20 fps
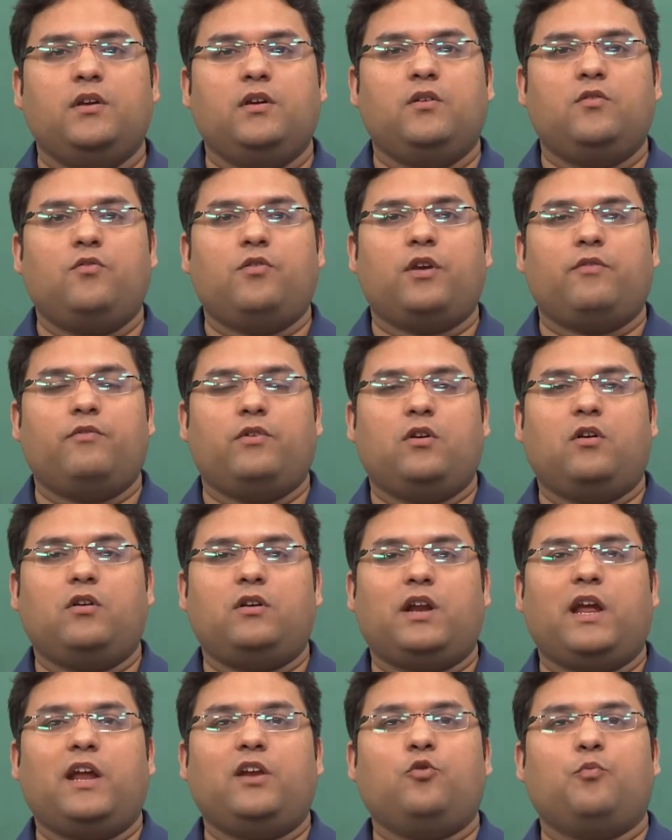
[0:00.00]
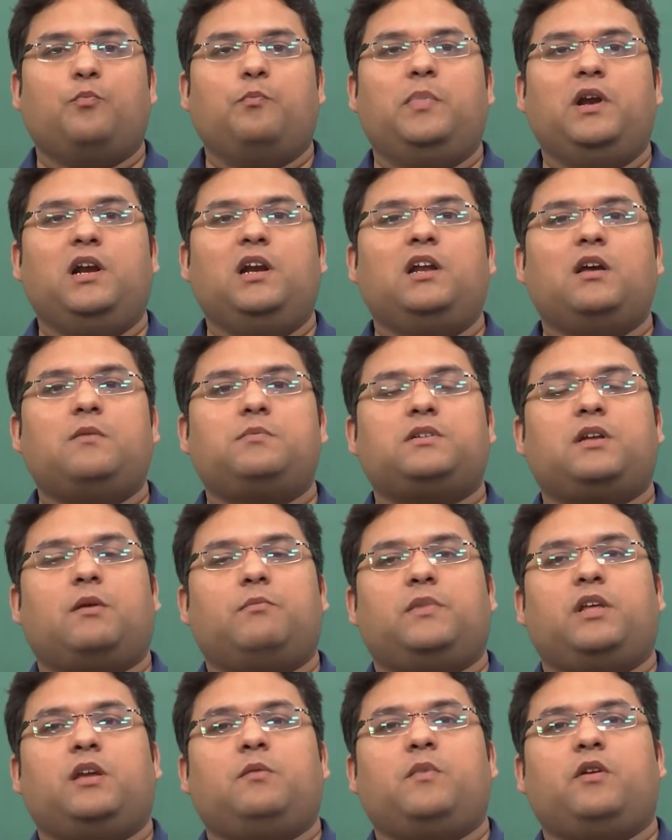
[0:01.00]
Okay. We are not trying to build up
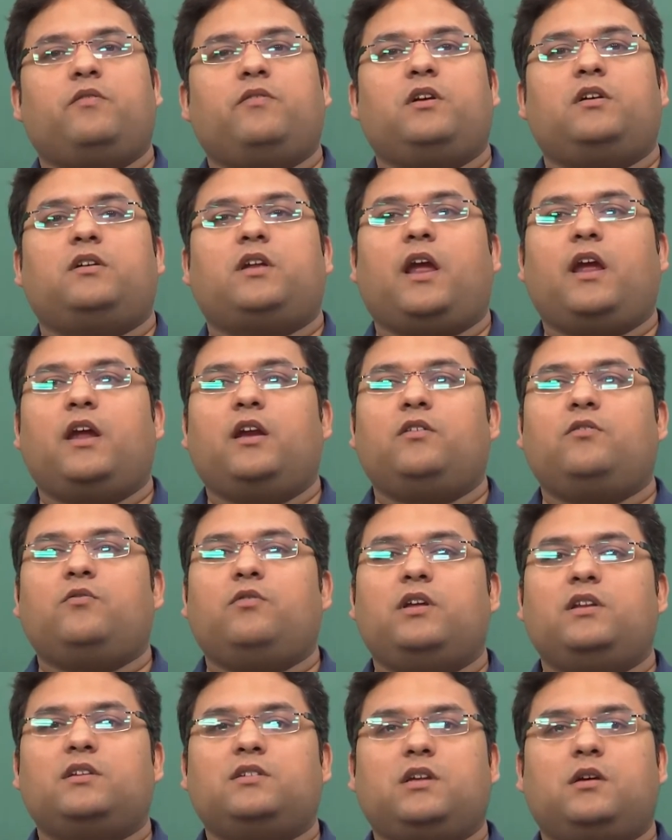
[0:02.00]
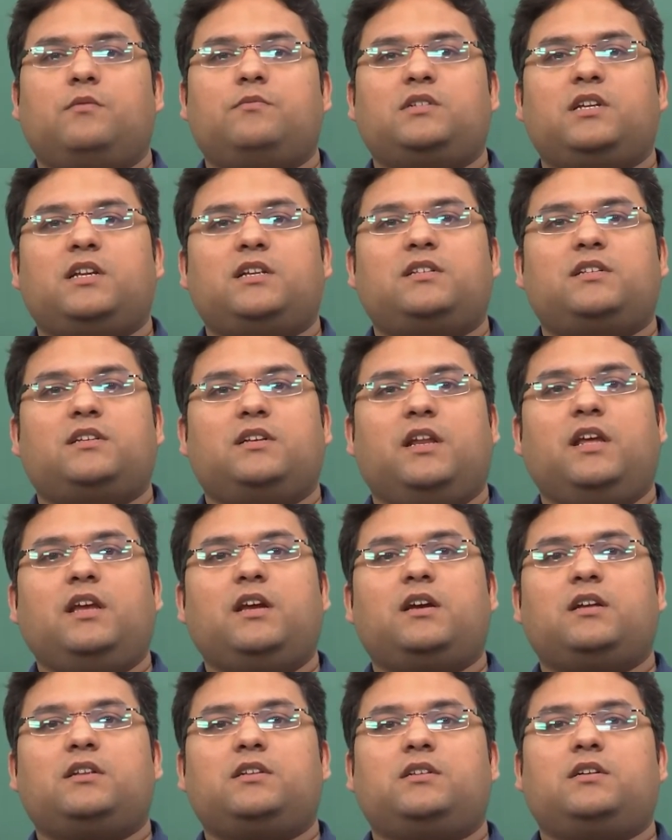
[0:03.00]
something, but we are trying to in some sense
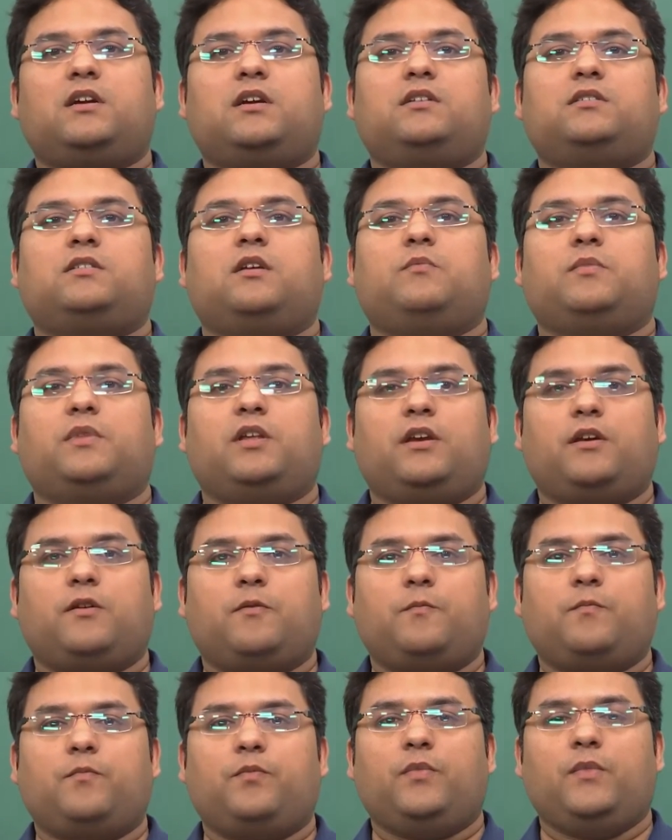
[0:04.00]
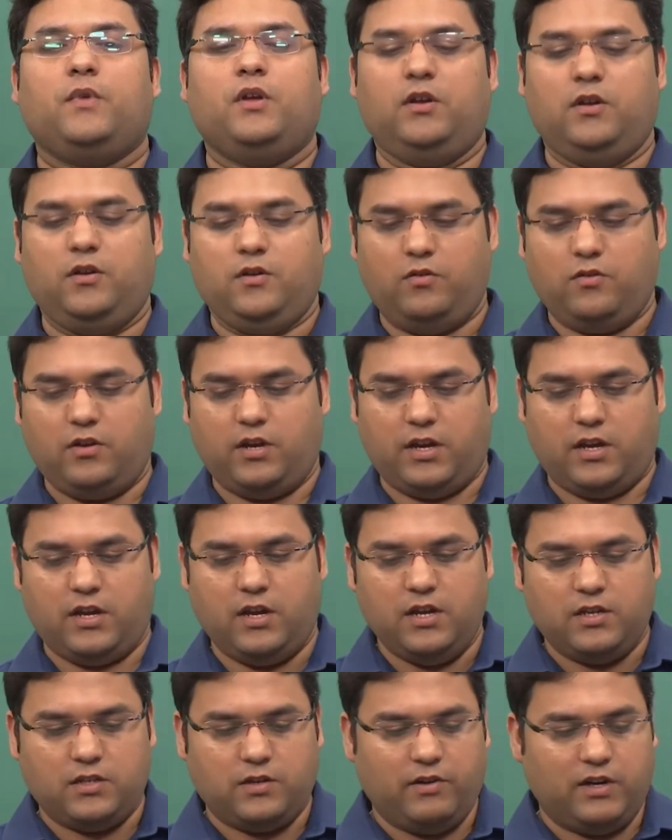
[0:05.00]
deconstruct something. Okay.
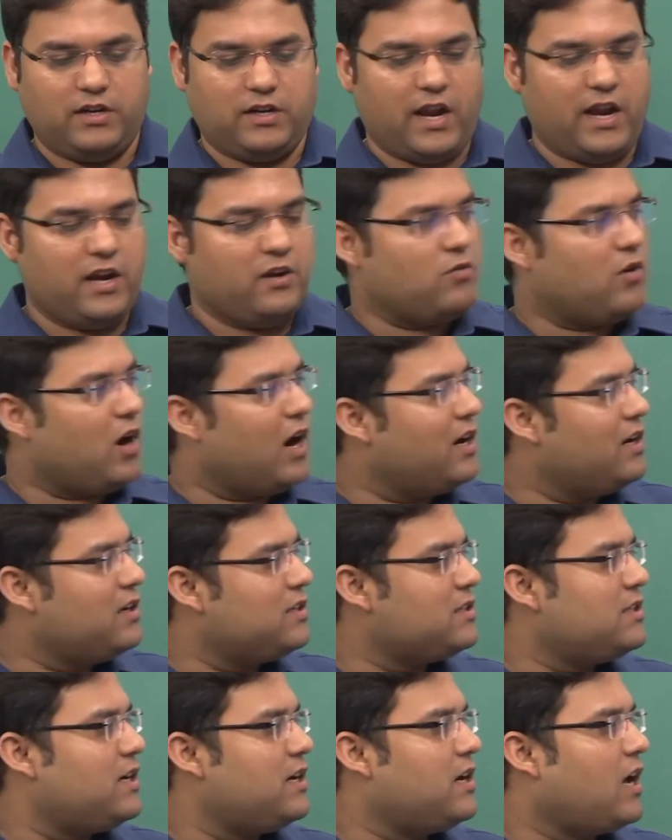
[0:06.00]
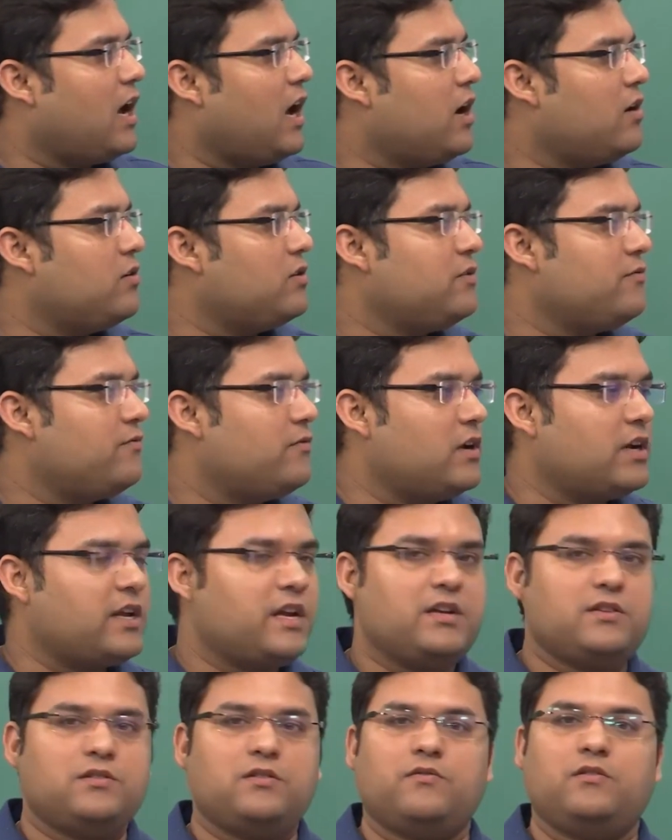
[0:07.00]
So, we are trying to understand how the
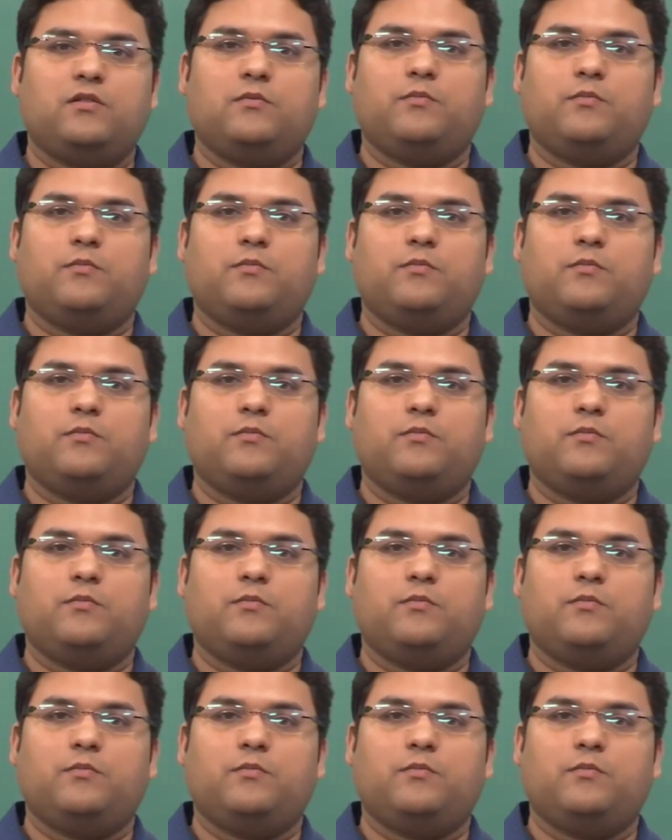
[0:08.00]
workings of the